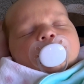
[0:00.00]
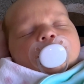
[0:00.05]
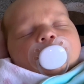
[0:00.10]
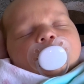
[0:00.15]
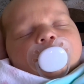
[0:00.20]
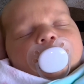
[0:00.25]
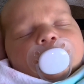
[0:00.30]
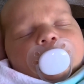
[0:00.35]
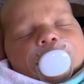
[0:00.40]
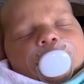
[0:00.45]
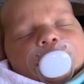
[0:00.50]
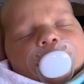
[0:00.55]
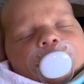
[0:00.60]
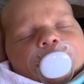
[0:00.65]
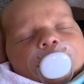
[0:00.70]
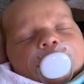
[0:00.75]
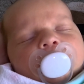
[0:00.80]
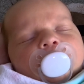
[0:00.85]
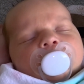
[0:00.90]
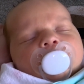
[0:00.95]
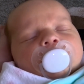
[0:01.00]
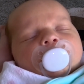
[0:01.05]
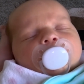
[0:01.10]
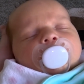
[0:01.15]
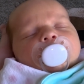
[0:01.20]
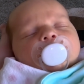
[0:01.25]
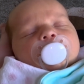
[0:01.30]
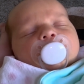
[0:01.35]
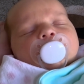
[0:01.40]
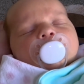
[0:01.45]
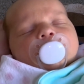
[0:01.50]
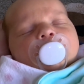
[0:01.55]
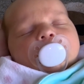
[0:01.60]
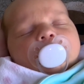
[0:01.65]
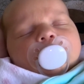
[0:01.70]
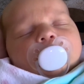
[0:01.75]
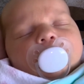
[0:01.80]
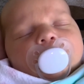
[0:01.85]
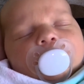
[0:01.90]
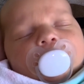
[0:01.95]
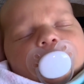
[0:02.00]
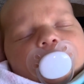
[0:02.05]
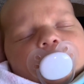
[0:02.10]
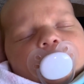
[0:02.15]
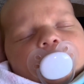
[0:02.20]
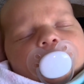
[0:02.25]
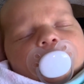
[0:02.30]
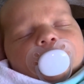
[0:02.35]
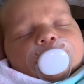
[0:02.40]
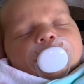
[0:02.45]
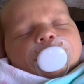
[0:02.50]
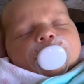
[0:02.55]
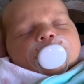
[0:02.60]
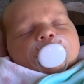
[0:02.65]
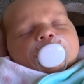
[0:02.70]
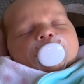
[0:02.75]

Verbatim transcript: looking relieved, but hesitating to accept the offer.